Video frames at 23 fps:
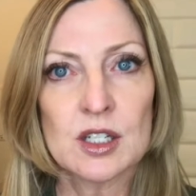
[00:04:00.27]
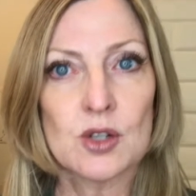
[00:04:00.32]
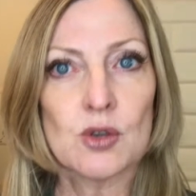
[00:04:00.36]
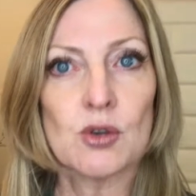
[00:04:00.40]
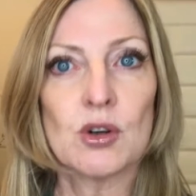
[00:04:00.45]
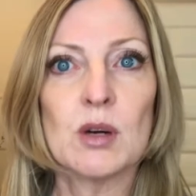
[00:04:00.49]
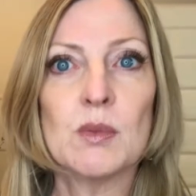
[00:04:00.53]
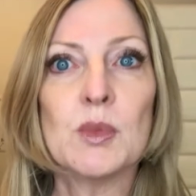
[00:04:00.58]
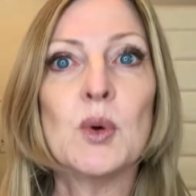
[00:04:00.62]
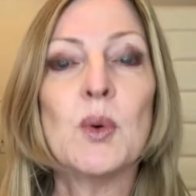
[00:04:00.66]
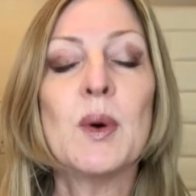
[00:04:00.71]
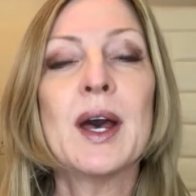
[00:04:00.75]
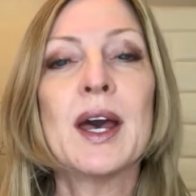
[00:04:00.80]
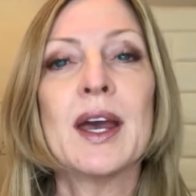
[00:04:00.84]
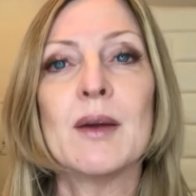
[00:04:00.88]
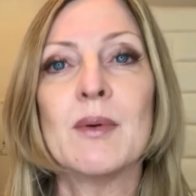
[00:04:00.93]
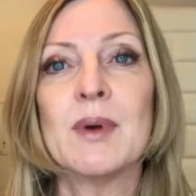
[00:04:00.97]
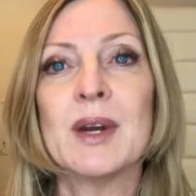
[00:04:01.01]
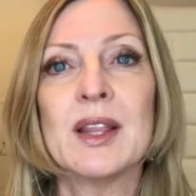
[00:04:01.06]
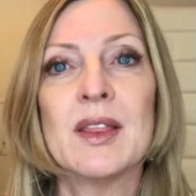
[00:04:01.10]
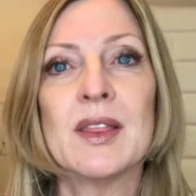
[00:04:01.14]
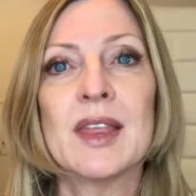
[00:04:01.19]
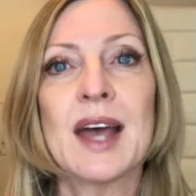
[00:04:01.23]
storm away
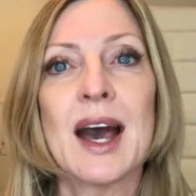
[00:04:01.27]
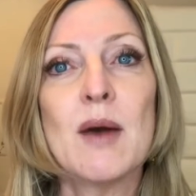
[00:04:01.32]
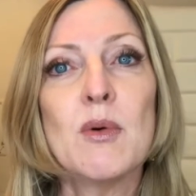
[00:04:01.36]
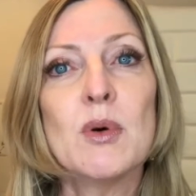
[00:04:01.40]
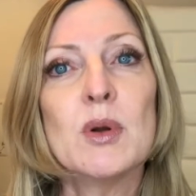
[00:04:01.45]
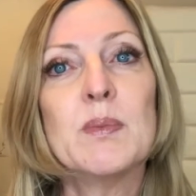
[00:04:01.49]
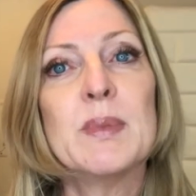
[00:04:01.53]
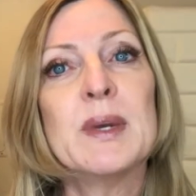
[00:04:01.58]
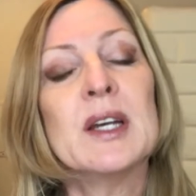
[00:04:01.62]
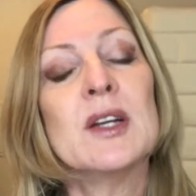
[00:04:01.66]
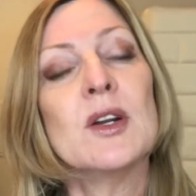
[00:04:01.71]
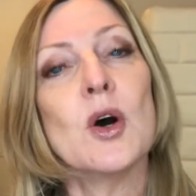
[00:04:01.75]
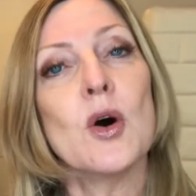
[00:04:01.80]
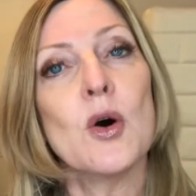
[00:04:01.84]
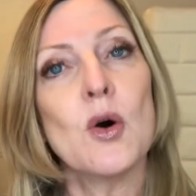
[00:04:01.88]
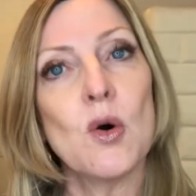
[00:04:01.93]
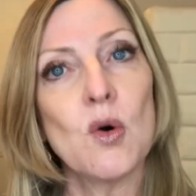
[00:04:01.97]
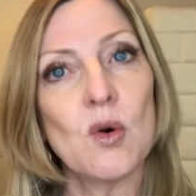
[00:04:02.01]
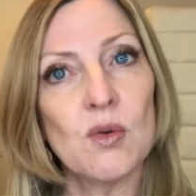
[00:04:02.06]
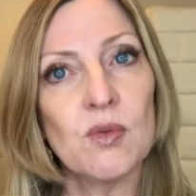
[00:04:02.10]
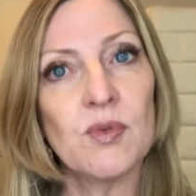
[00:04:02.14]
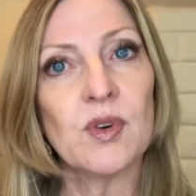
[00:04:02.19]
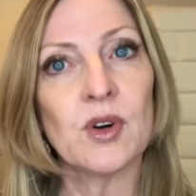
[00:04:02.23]
right that would be an
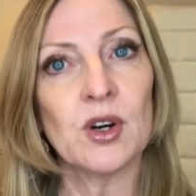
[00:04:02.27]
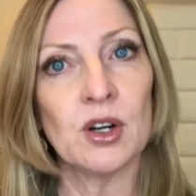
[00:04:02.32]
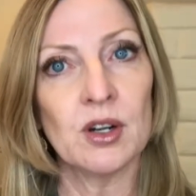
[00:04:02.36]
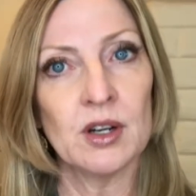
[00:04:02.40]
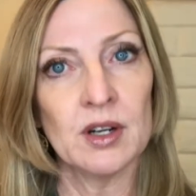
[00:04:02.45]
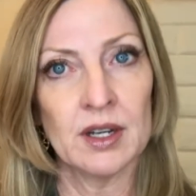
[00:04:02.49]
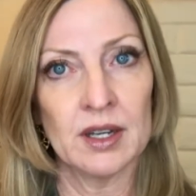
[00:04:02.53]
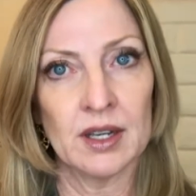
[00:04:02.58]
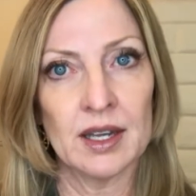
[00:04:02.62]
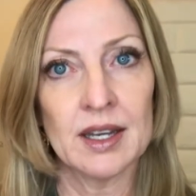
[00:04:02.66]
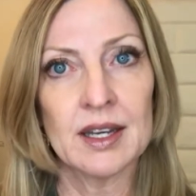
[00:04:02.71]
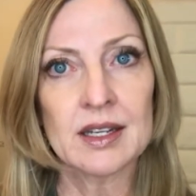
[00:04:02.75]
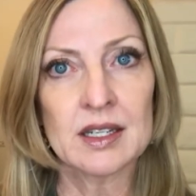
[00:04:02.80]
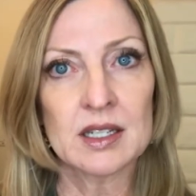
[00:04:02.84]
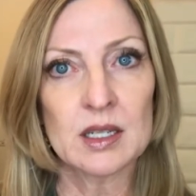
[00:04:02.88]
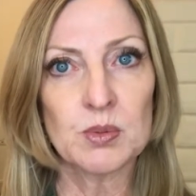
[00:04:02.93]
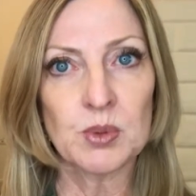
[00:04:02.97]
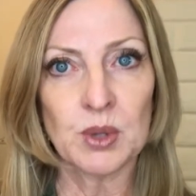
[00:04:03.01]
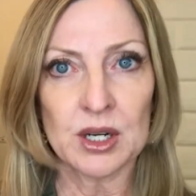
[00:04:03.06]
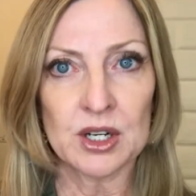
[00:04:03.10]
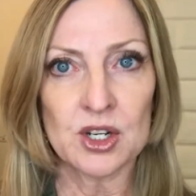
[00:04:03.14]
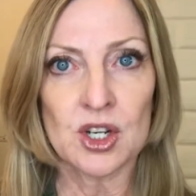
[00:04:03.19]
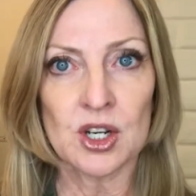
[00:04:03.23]
over
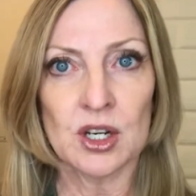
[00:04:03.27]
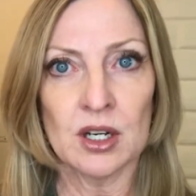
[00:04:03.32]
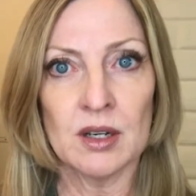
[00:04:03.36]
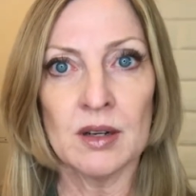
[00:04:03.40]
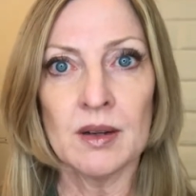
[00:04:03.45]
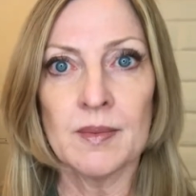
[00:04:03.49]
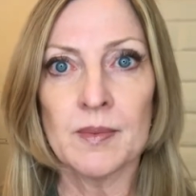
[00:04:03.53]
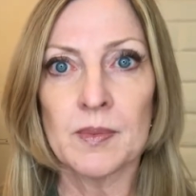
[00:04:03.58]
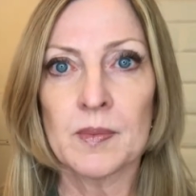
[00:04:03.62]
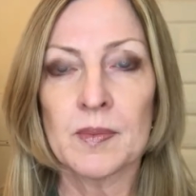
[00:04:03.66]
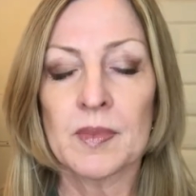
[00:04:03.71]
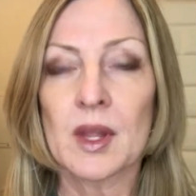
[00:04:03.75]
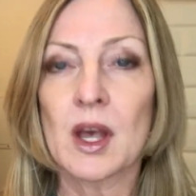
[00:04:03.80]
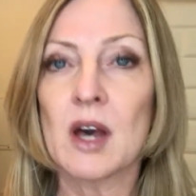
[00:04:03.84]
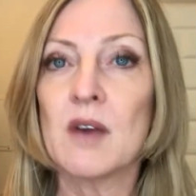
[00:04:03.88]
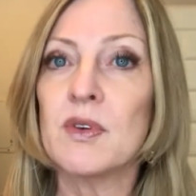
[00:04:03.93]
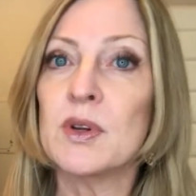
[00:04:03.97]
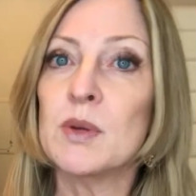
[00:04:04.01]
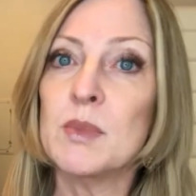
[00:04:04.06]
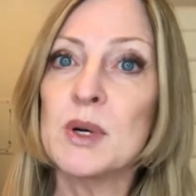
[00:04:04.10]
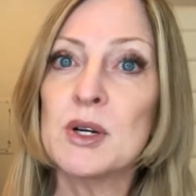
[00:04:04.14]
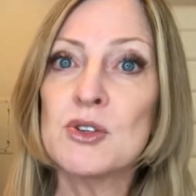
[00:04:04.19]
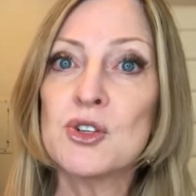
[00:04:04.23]
expression of
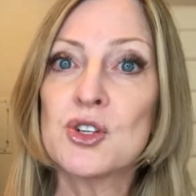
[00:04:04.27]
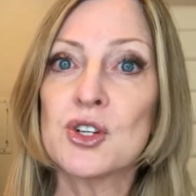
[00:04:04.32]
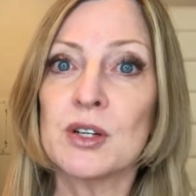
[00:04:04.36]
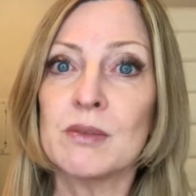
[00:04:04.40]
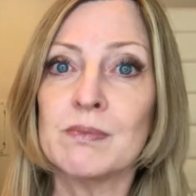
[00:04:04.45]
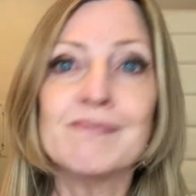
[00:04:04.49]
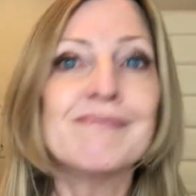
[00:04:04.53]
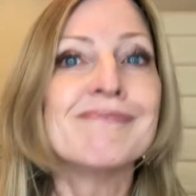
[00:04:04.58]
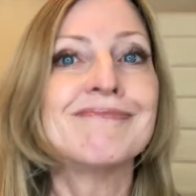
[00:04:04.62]
an emotion